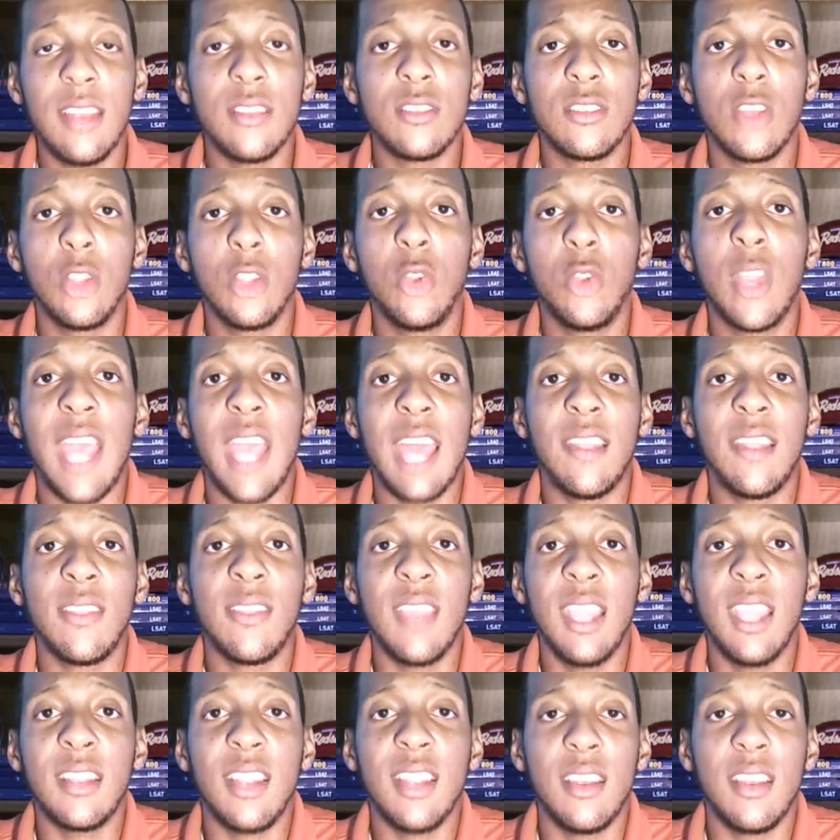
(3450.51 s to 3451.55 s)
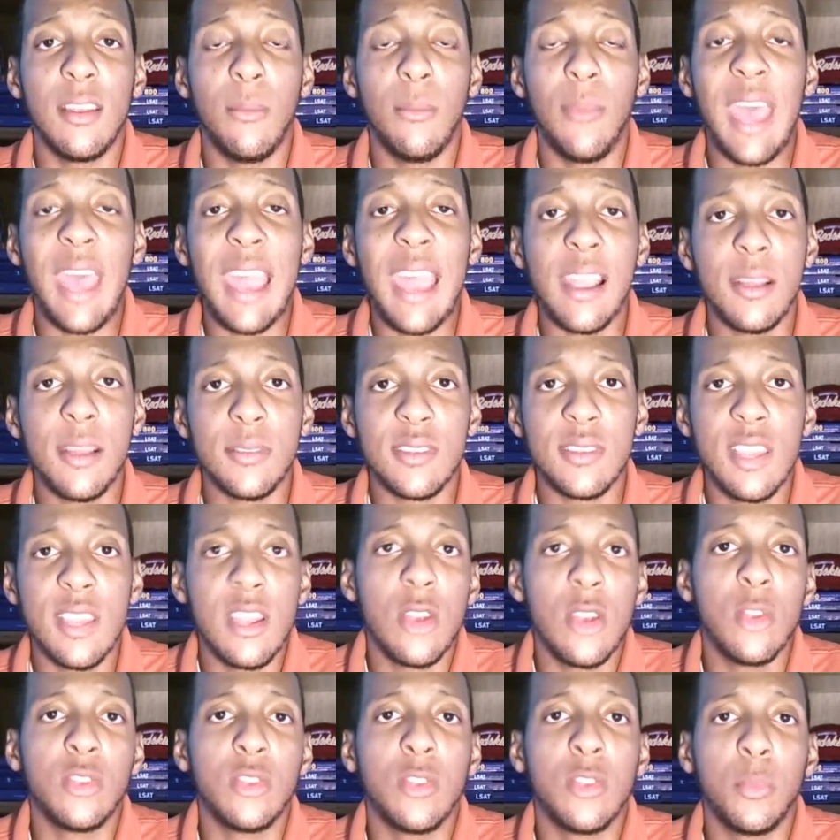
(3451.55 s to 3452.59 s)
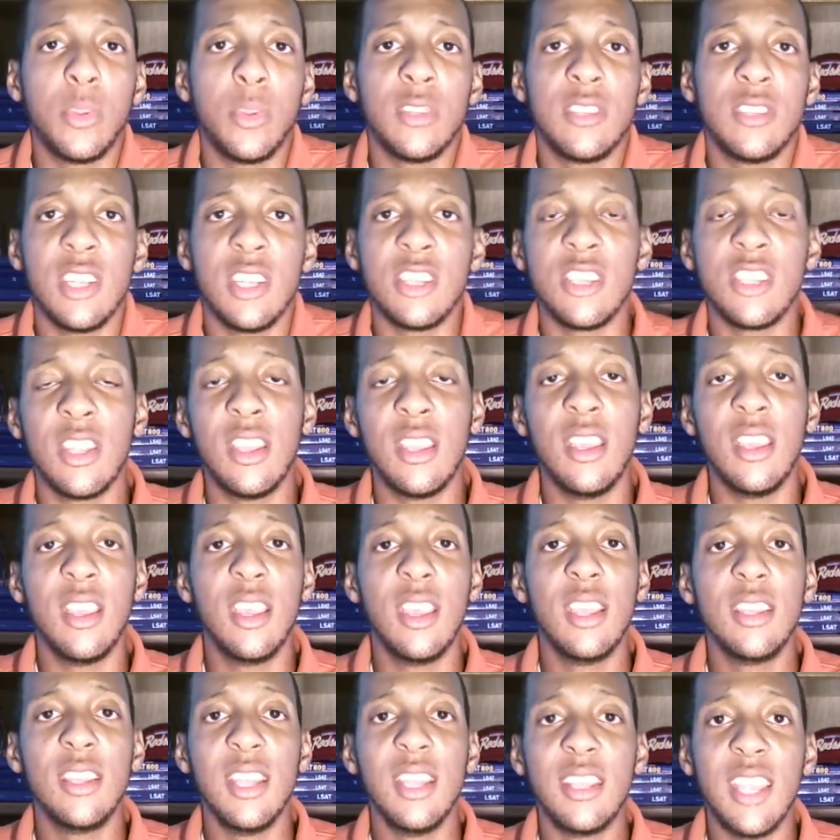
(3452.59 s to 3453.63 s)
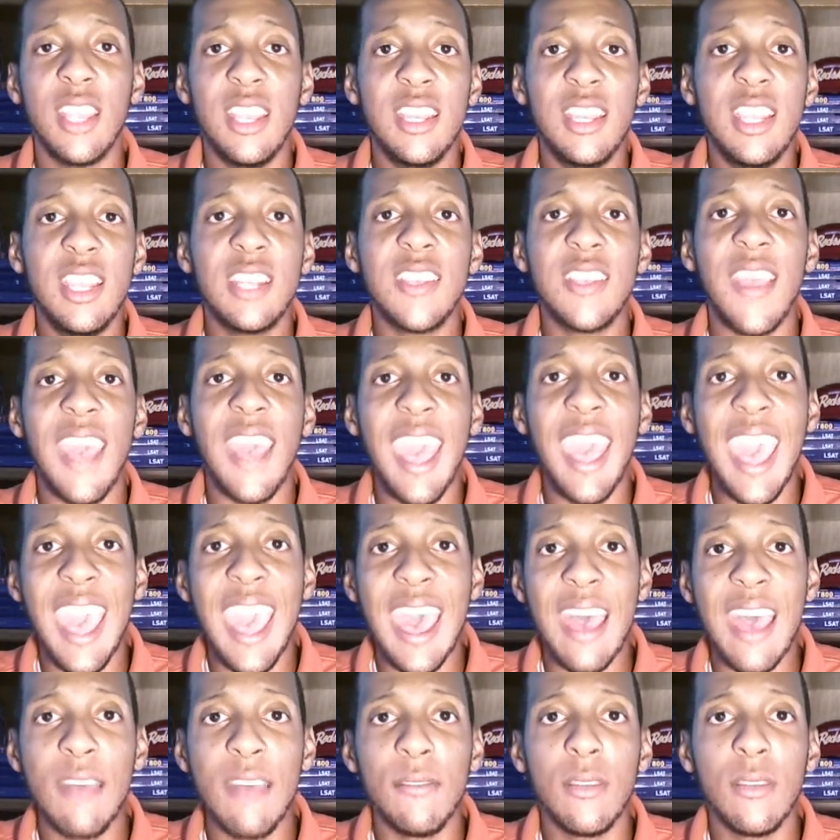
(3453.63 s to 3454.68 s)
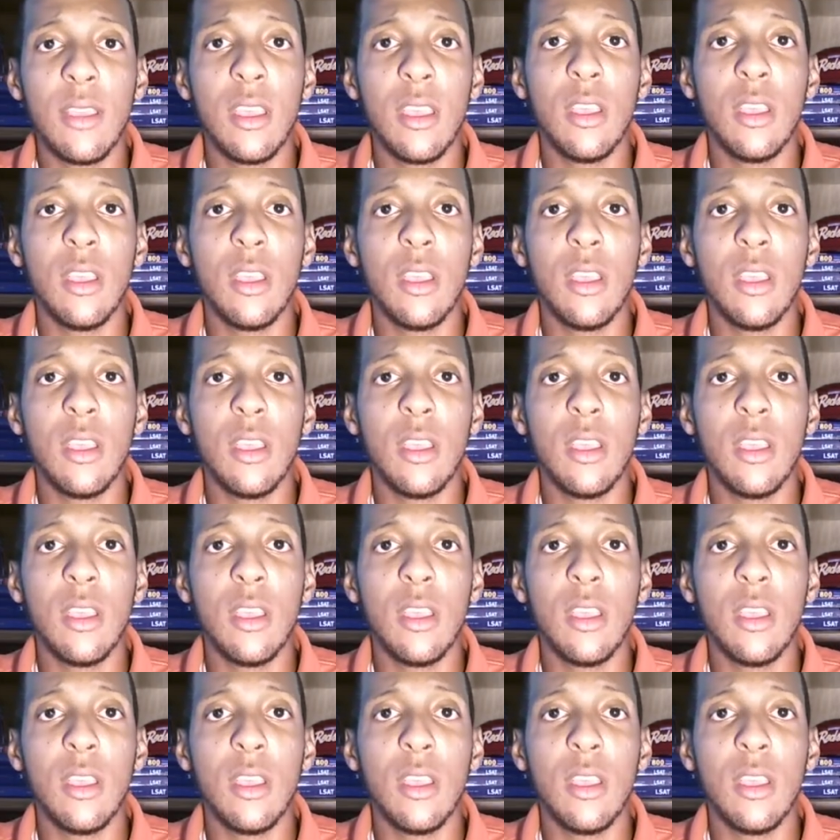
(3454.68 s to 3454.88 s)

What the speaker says: And so you got to think that the backup center is a position that they need to have